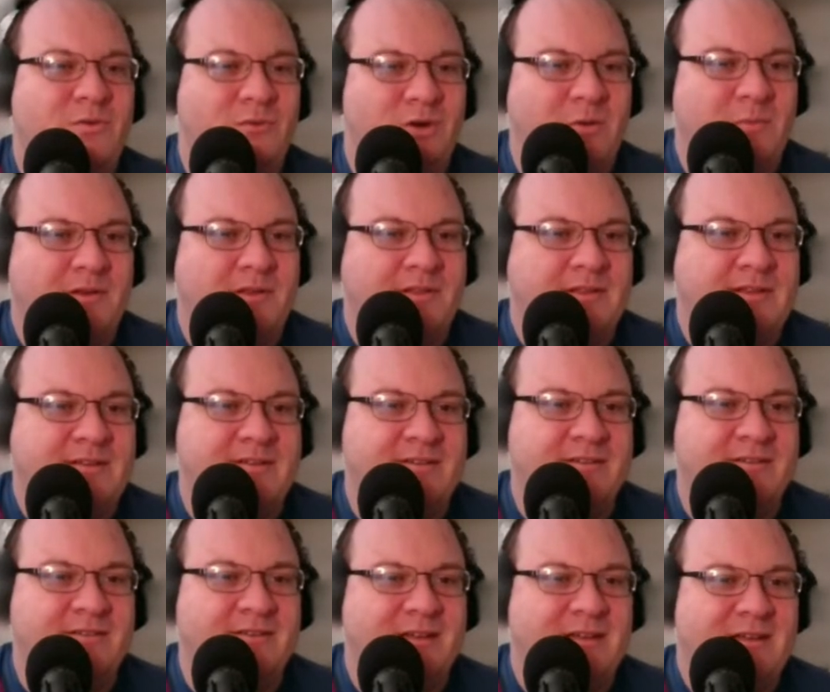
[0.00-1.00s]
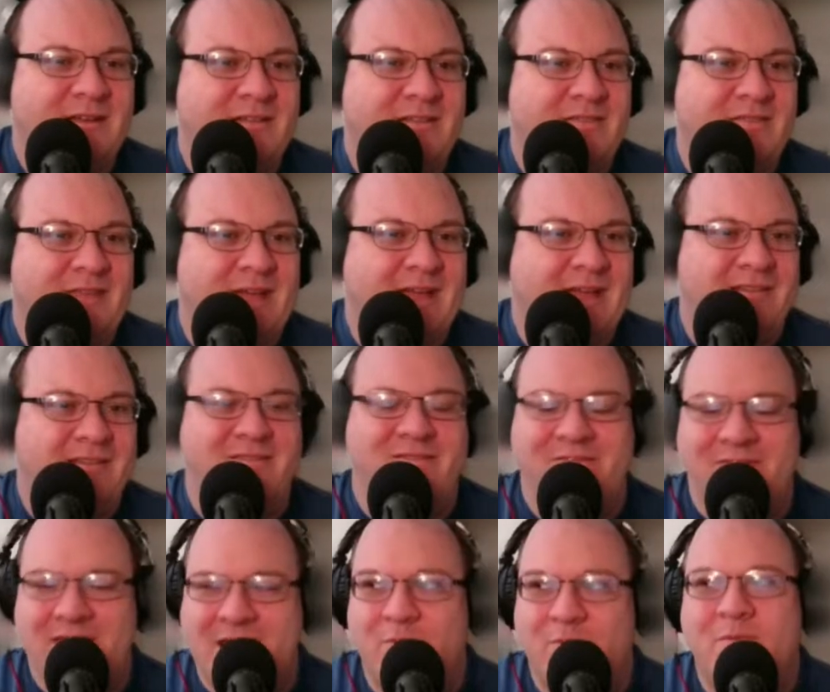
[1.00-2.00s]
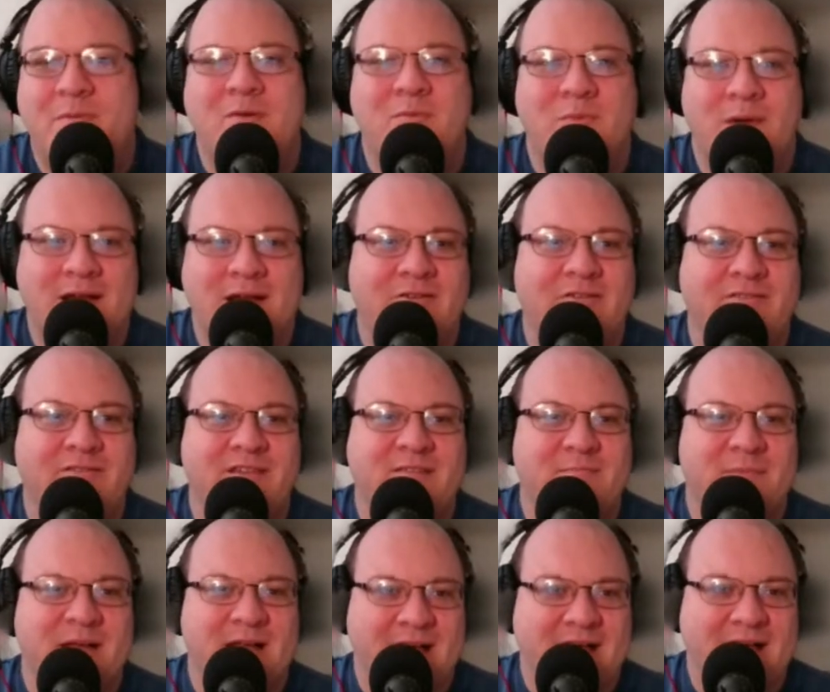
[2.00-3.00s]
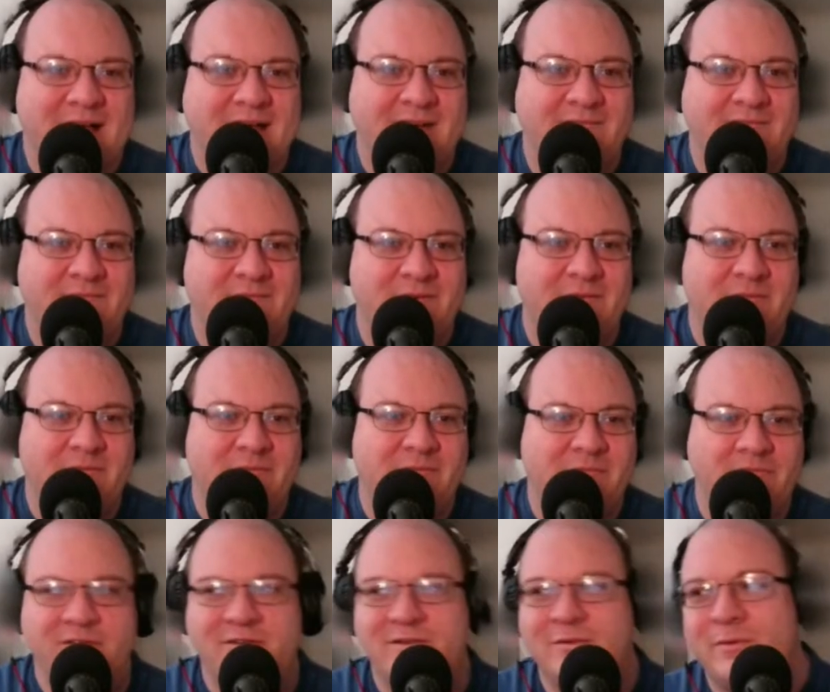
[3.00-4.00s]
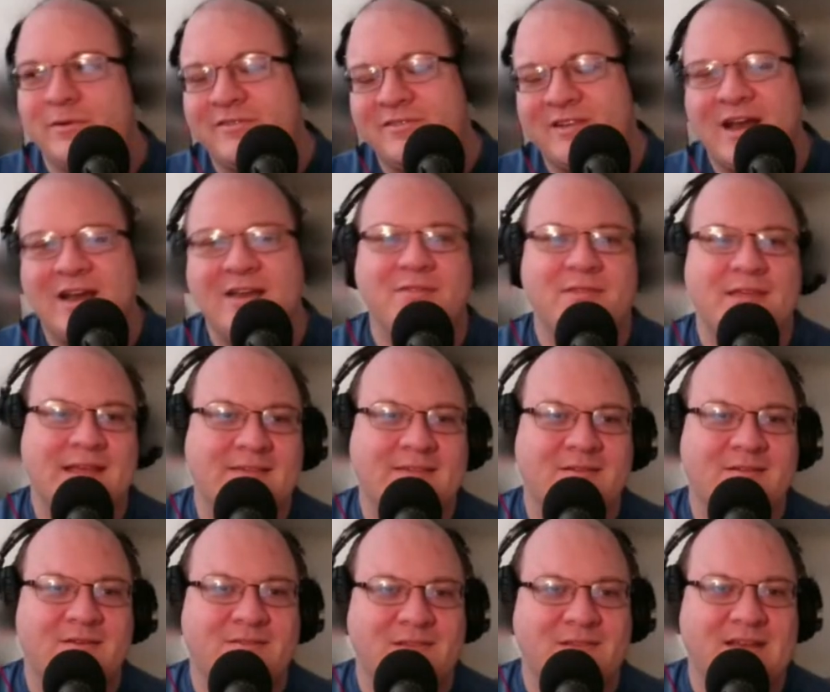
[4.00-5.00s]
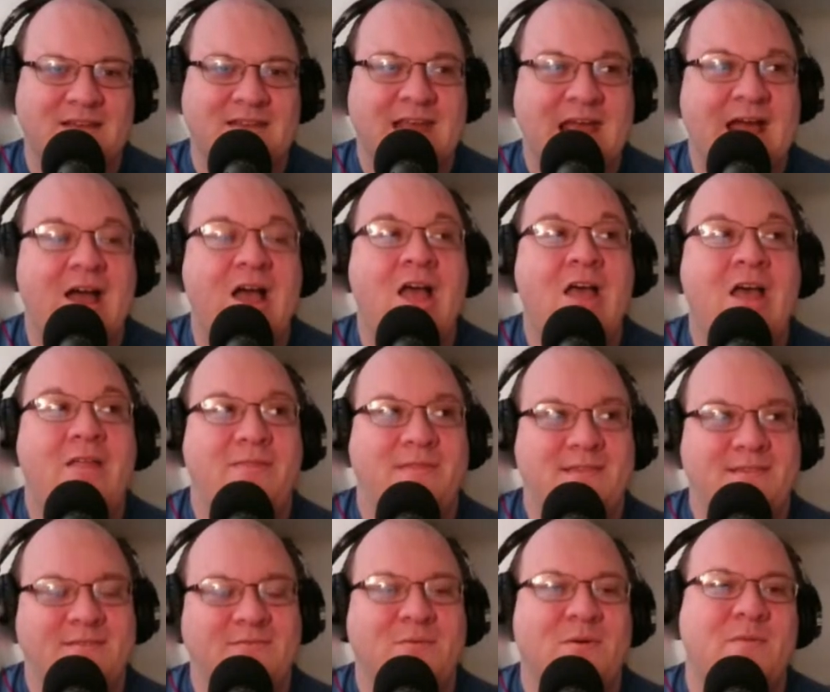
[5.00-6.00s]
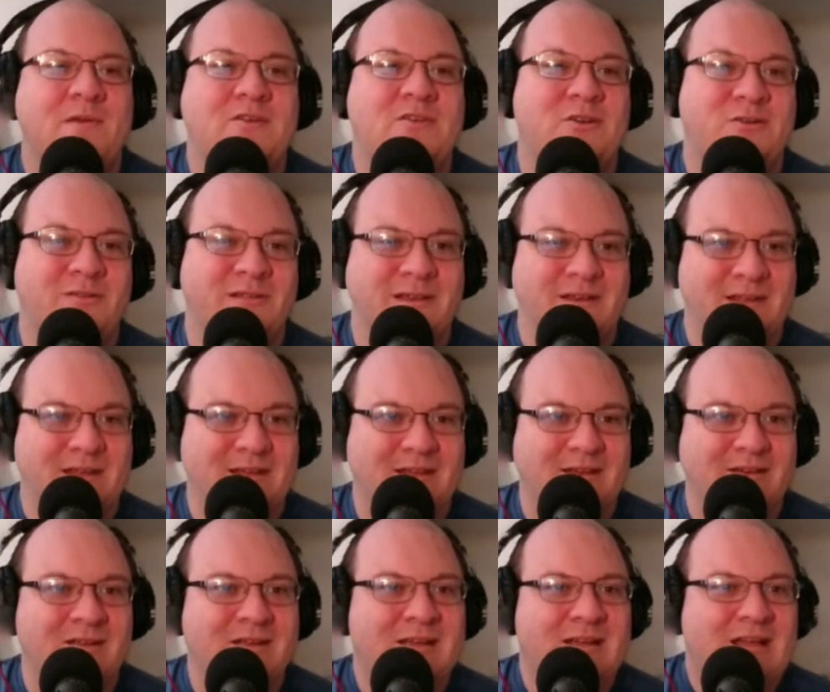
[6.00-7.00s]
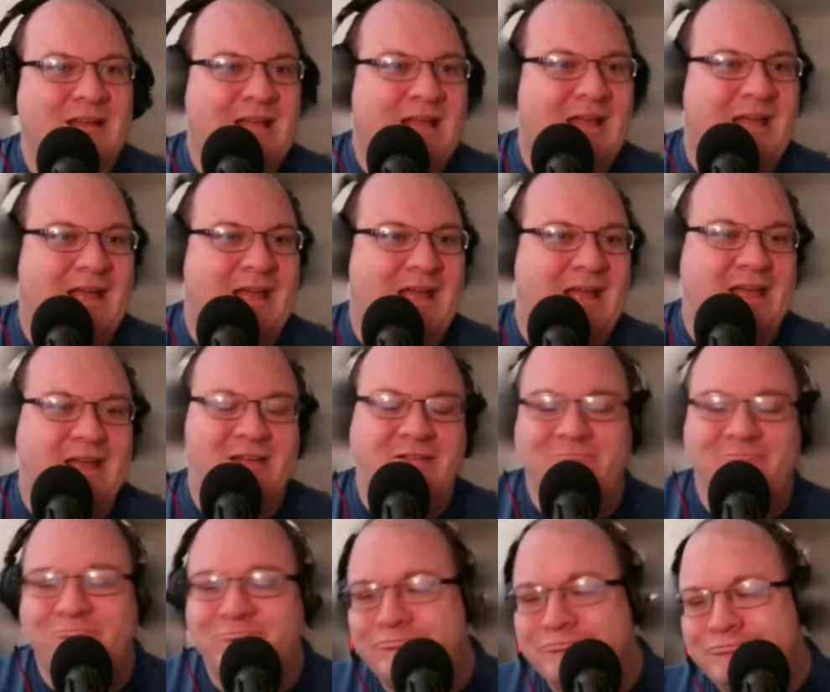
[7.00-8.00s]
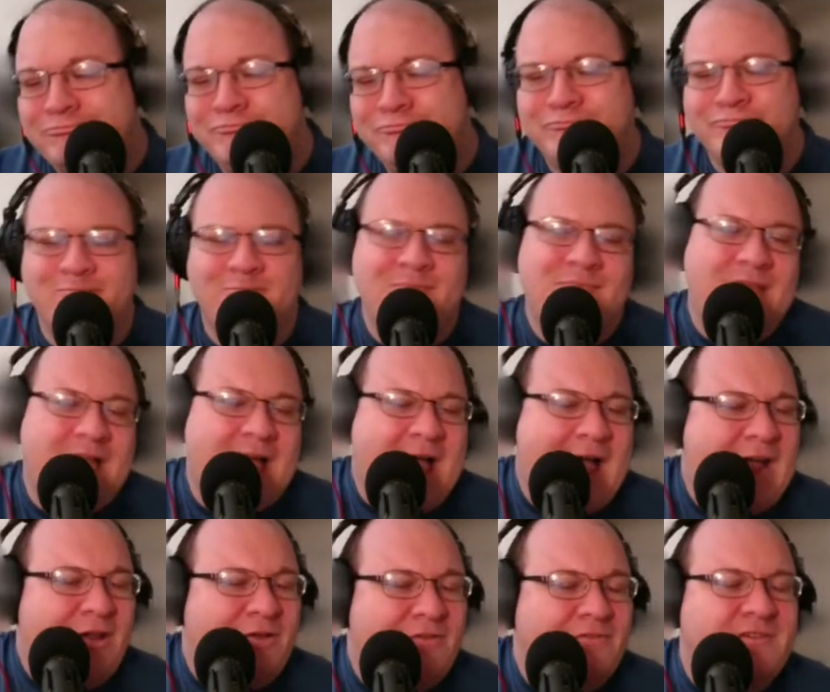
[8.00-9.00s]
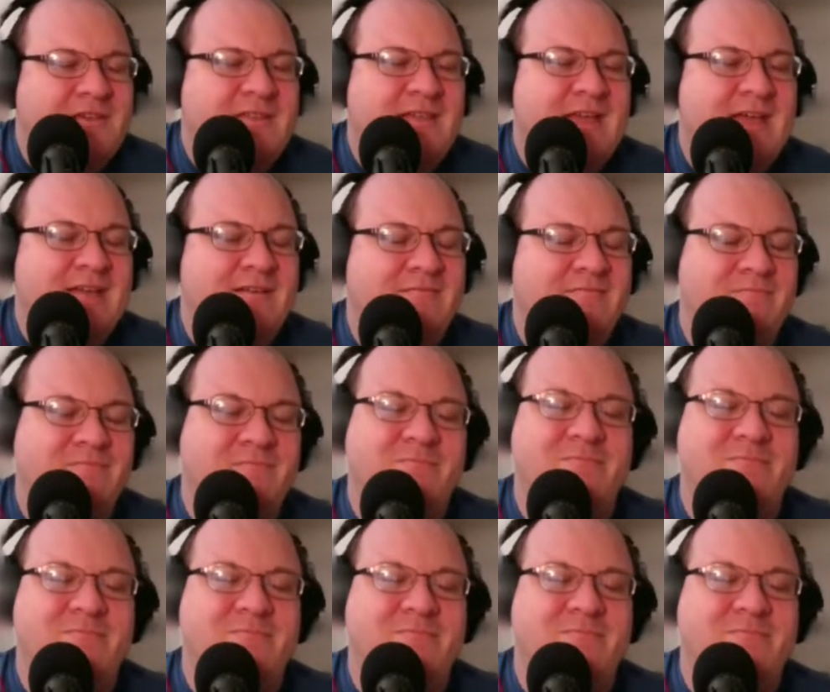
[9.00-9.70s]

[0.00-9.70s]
Roman legion, that there would be records left behind from the Jewish side of things that have said, yeah, this is what we totally did. And I don't see that.